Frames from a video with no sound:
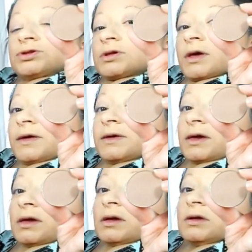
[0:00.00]
shade
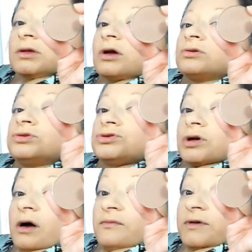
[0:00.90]
in
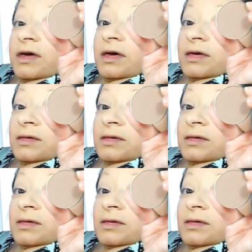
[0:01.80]
Java.